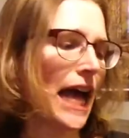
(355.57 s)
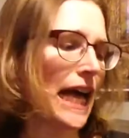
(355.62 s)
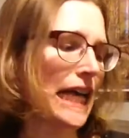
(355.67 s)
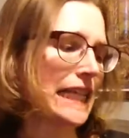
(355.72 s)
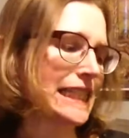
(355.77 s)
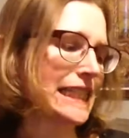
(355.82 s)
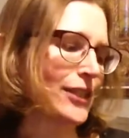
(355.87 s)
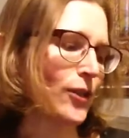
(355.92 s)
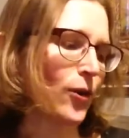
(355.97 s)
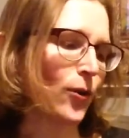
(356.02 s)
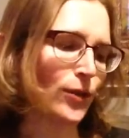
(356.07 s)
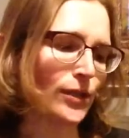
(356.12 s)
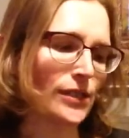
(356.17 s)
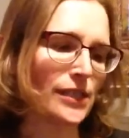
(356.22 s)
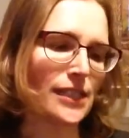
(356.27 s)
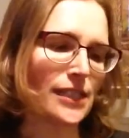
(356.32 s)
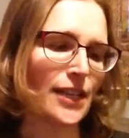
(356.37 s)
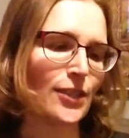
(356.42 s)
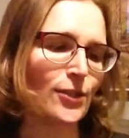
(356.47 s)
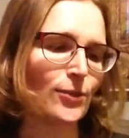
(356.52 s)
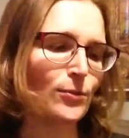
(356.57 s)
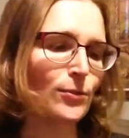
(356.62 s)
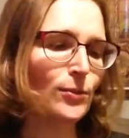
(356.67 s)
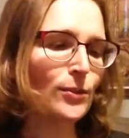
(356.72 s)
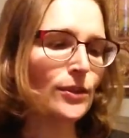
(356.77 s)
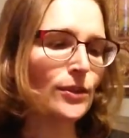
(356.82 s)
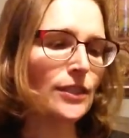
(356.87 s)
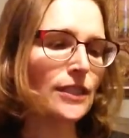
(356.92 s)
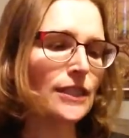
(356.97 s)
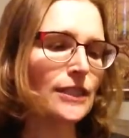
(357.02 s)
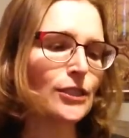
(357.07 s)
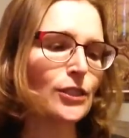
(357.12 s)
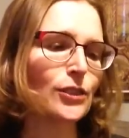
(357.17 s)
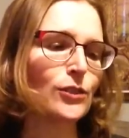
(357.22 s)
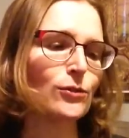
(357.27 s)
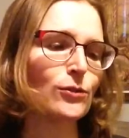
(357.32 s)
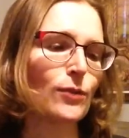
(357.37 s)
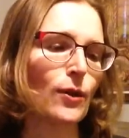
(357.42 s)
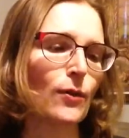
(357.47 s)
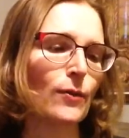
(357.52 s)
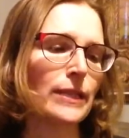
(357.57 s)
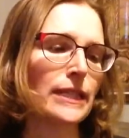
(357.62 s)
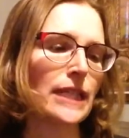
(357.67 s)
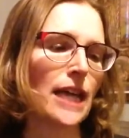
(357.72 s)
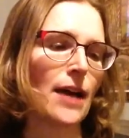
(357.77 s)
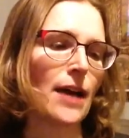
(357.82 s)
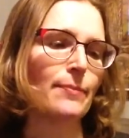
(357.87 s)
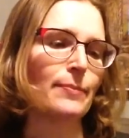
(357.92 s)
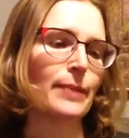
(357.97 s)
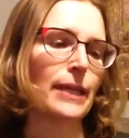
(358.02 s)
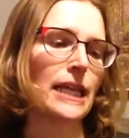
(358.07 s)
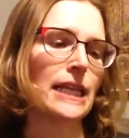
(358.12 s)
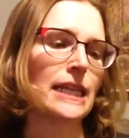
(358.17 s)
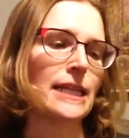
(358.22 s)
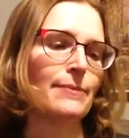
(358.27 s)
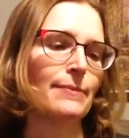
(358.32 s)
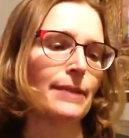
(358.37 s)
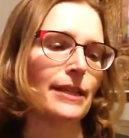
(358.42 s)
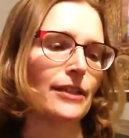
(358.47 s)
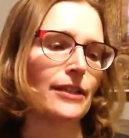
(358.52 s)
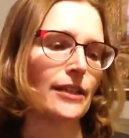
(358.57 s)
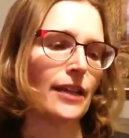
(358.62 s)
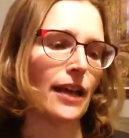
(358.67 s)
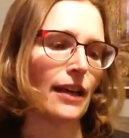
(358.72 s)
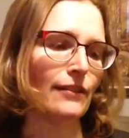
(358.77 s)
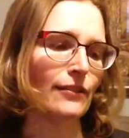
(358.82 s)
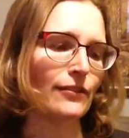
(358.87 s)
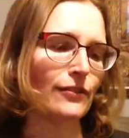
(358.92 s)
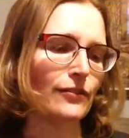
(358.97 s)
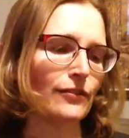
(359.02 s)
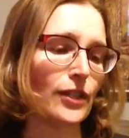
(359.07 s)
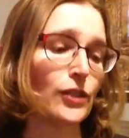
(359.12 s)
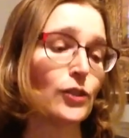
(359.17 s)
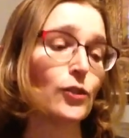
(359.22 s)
it's The Horizontal World, Growing Up Wild, in the Middle of